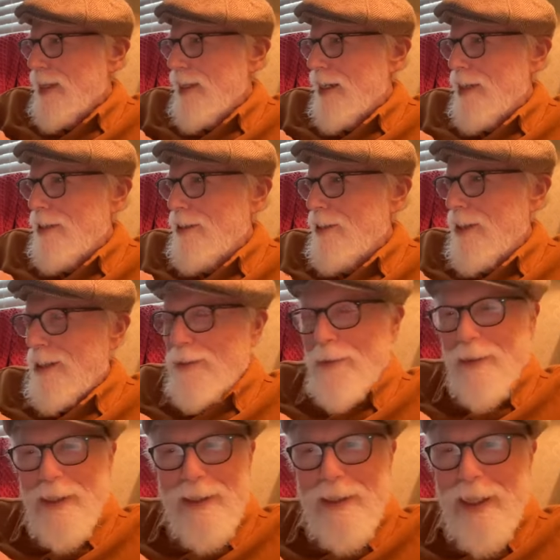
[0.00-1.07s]

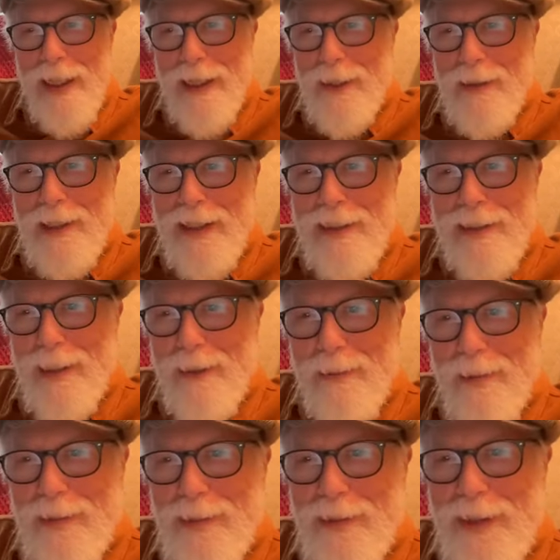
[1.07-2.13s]
you can tell that there
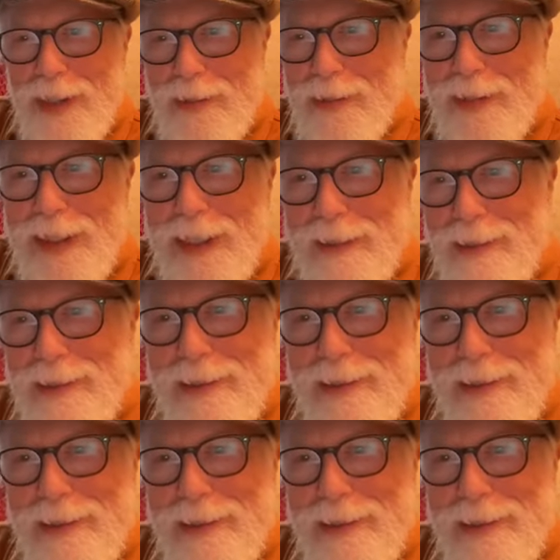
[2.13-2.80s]
was just a